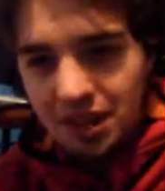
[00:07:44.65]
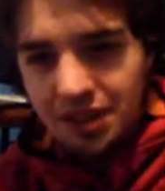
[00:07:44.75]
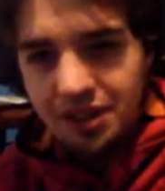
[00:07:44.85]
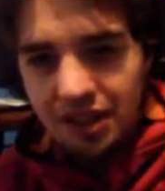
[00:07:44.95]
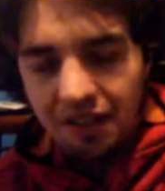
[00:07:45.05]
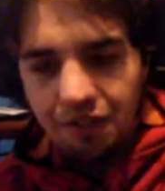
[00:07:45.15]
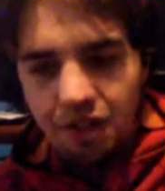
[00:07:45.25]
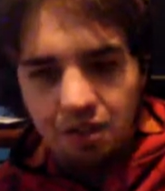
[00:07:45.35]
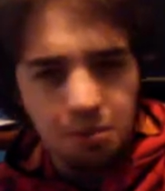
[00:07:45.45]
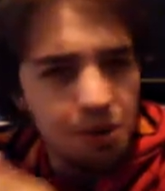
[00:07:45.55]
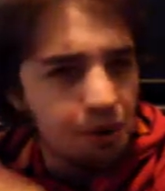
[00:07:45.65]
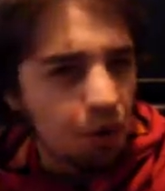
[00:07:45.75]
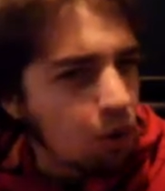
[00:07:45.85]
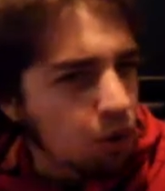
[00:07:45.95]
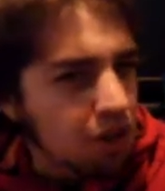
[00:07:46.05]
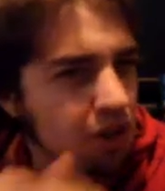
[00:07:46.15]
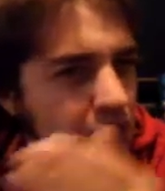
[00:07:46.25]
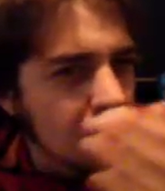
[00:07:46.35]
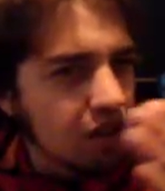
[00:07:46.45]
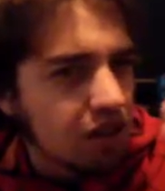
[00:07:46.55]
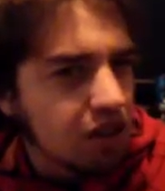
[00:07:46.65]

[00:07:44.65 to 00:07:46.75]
a scene from an older